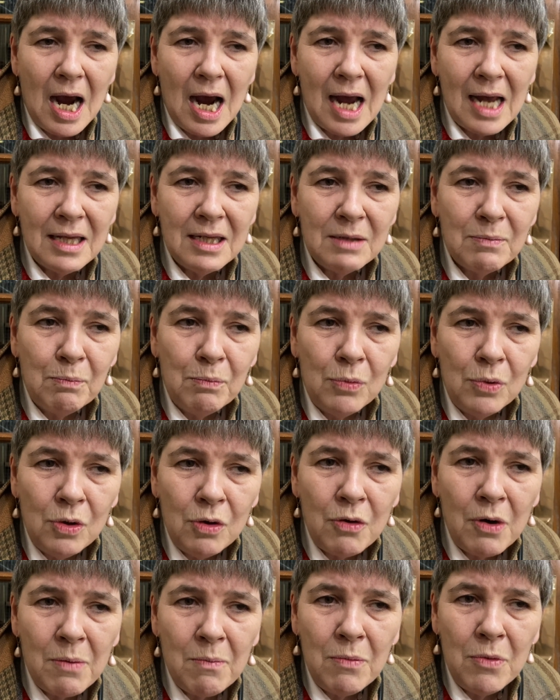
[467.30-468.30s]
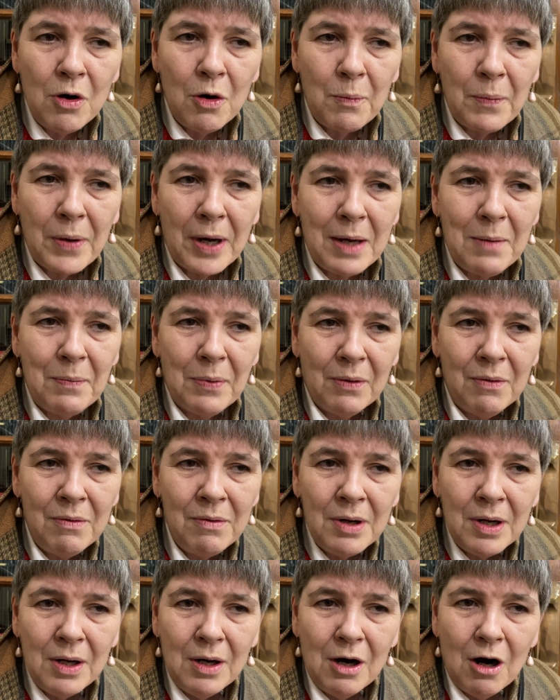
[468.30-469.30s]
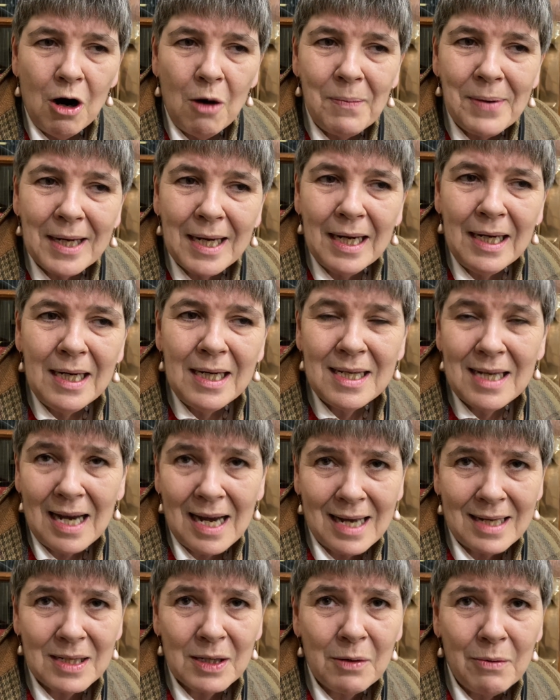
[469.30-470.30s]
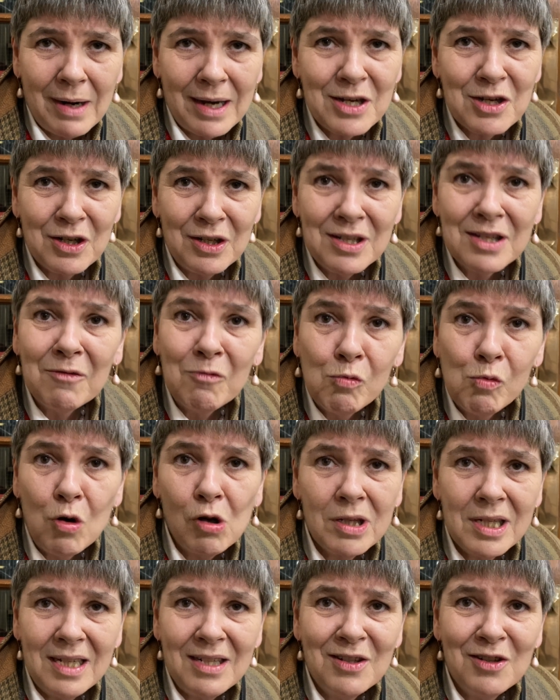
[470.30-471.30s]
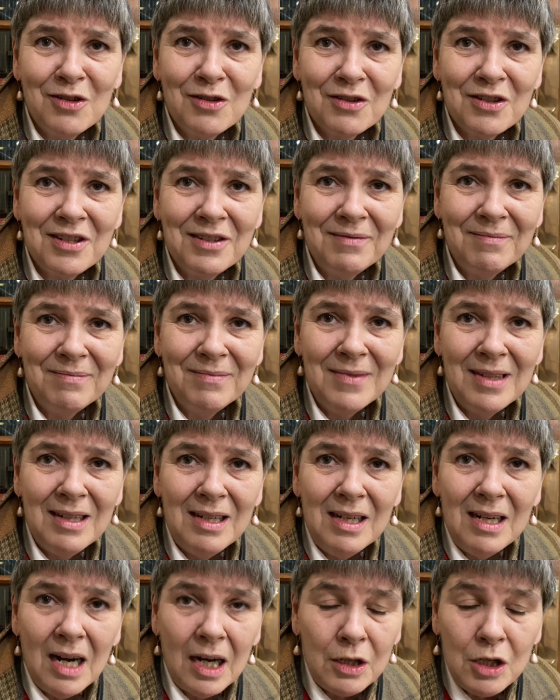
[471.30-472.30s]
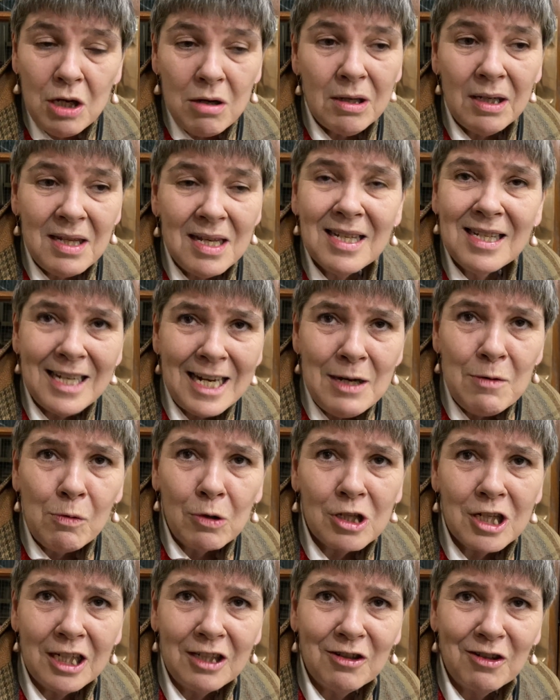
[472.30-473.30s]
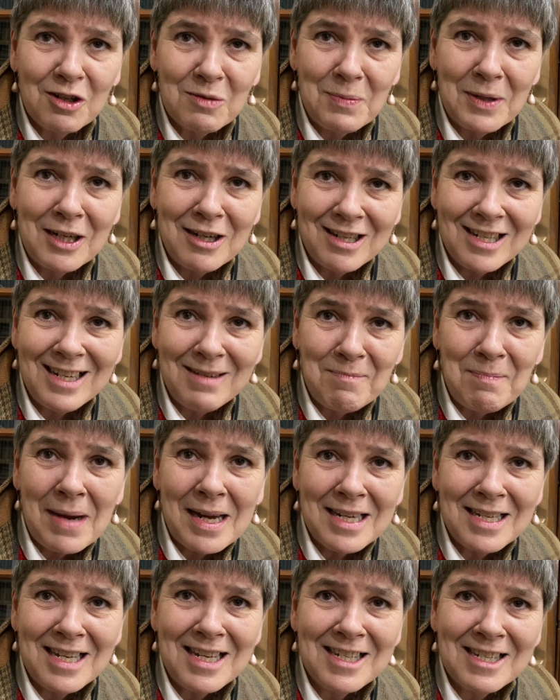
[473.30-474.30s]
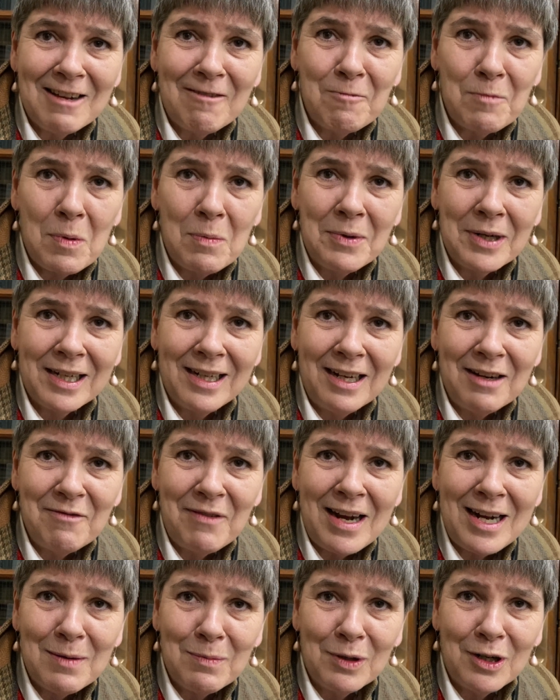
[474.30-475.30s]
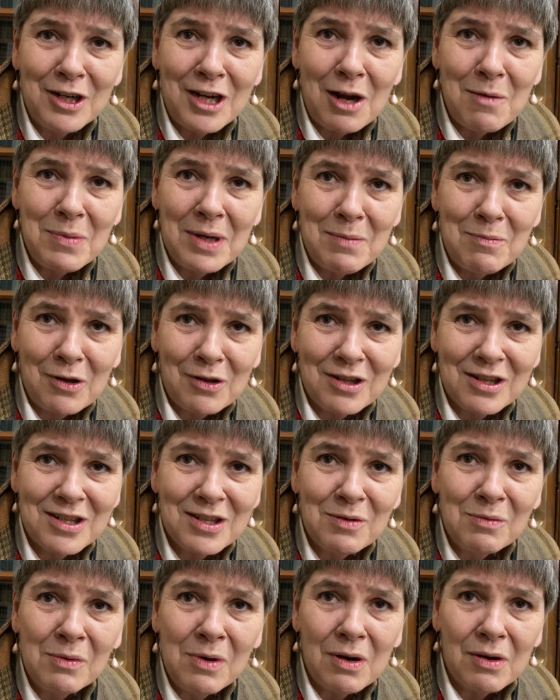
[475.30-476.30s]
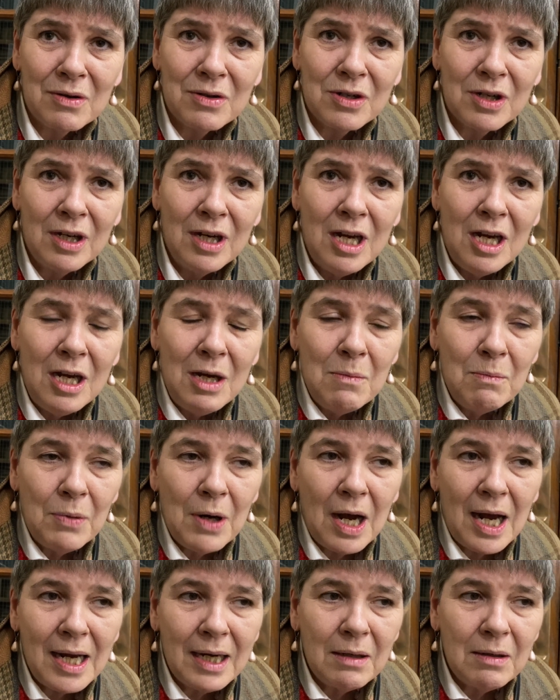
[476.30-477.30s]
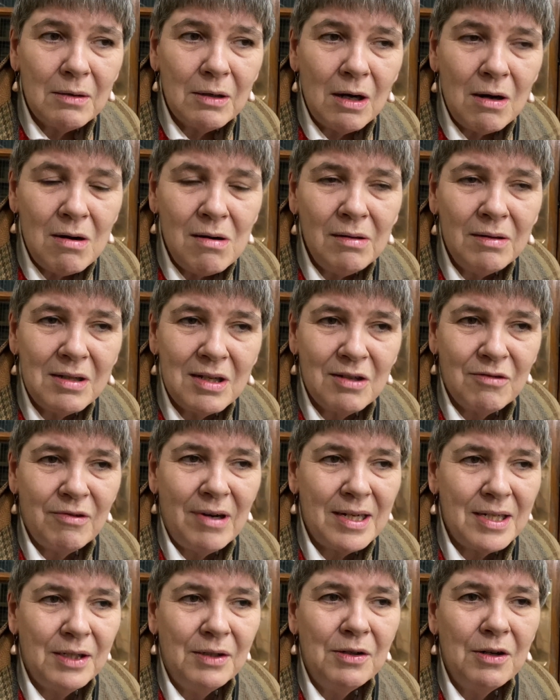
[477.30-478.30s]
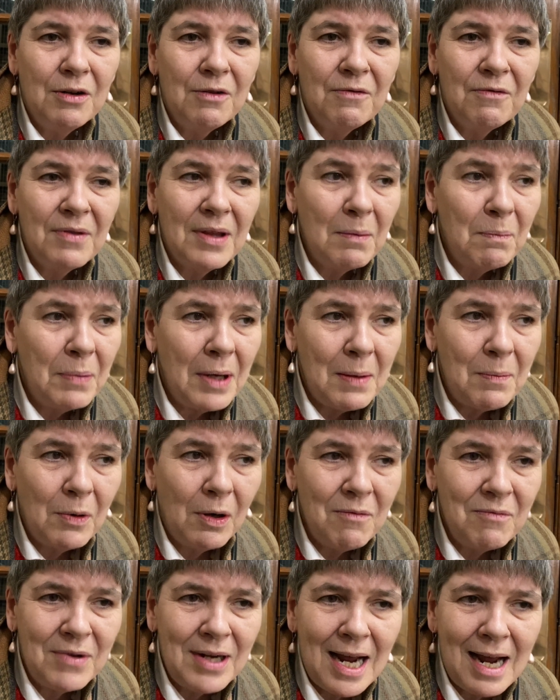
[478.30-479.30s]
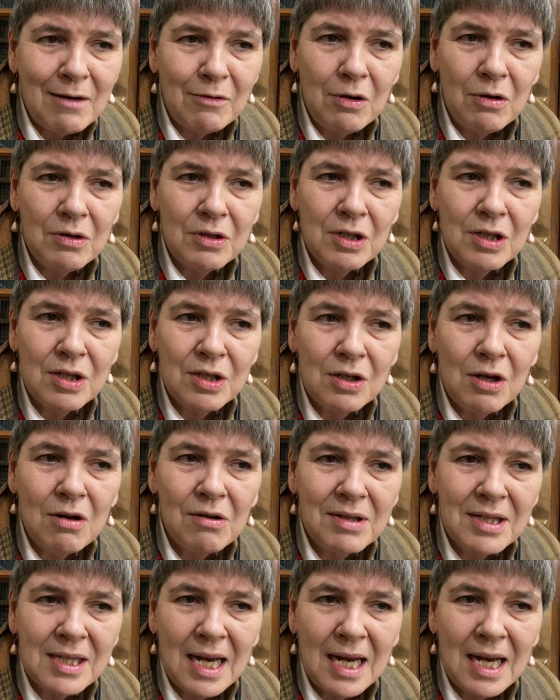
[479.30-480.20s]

And more people are beginning to ask questions of what it does. And you can see what it does because it makes itself publicly available and nobody bothers to watch. But I can't stress enough that people have now got to start